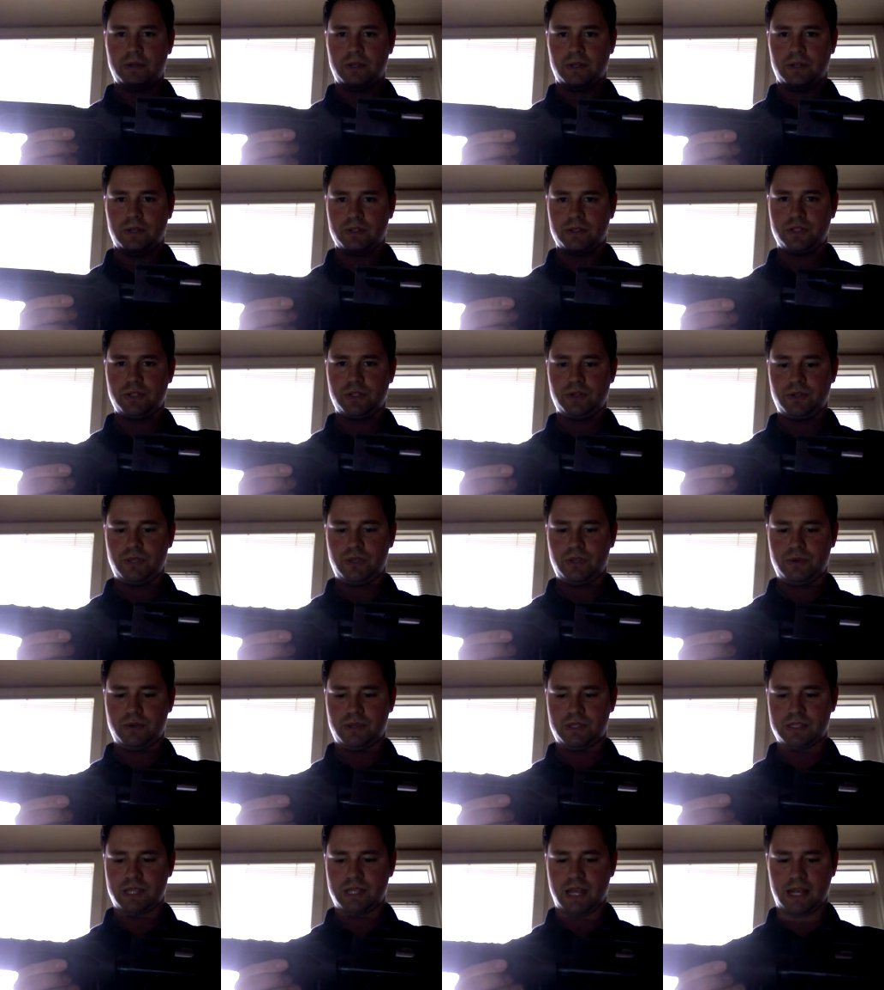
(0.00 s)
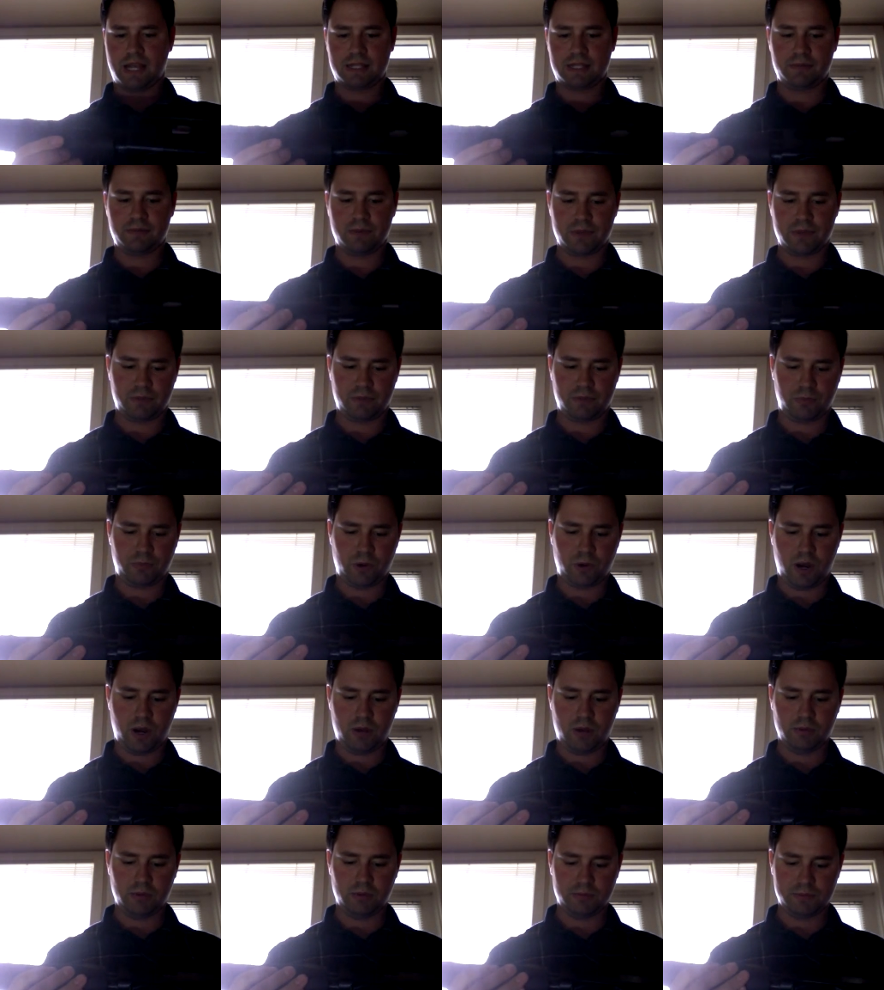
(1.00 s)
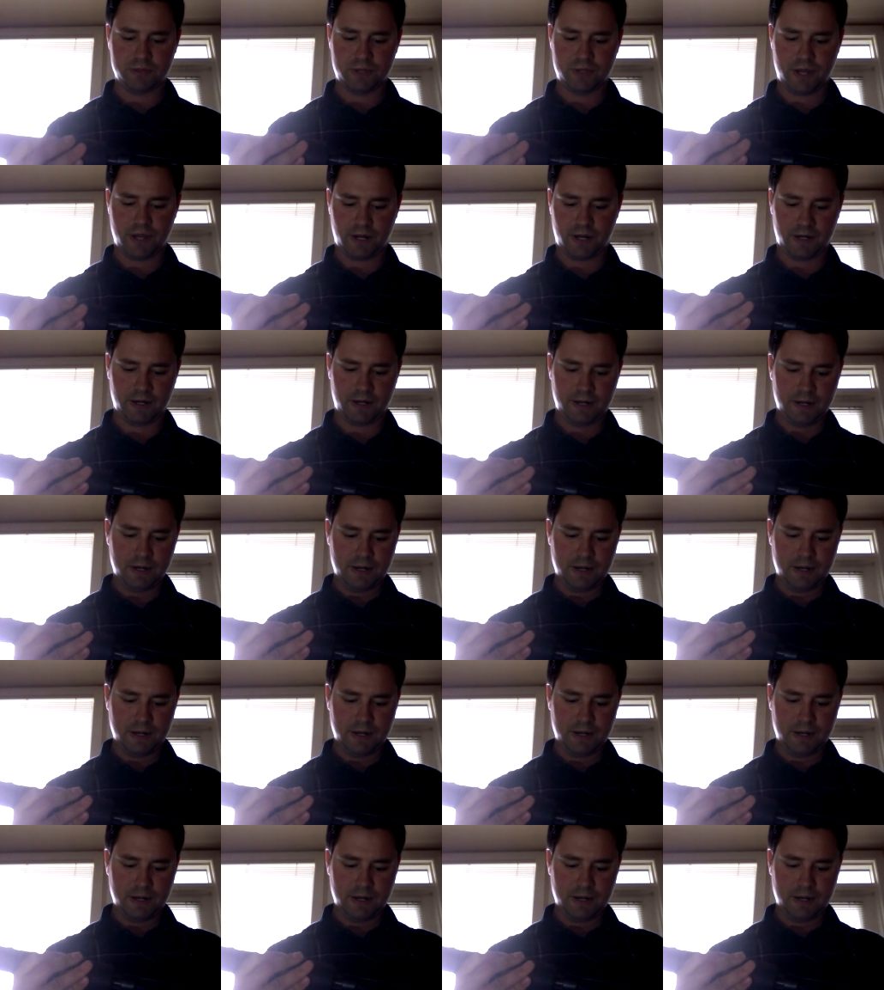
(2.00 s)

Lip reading: and I'll show you exactly where the problems are.